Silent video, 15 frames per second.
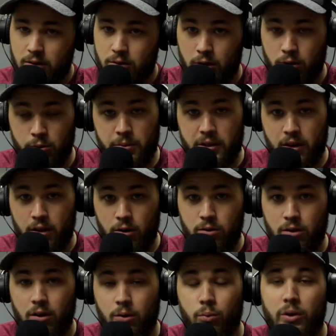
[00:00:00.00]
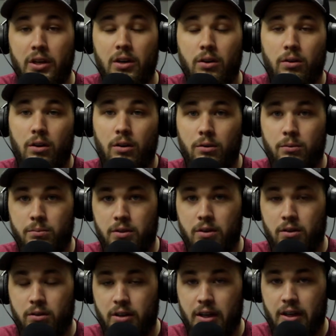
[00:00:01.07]
Lo and behold, we go home,
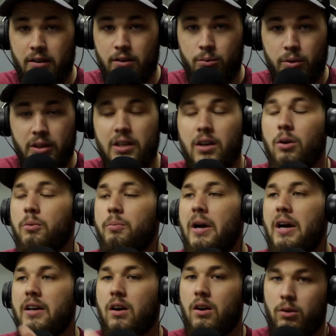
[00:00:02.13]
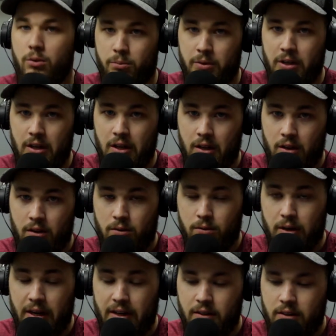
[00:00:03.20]
okay? We go back home,
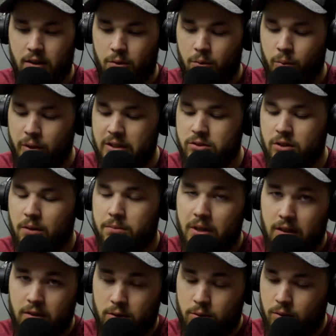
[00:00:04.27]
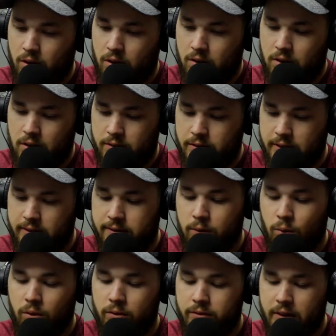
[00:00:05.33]
right? We drop that U-Haul off at
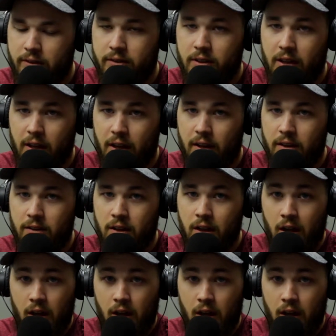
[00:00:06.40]
4:58.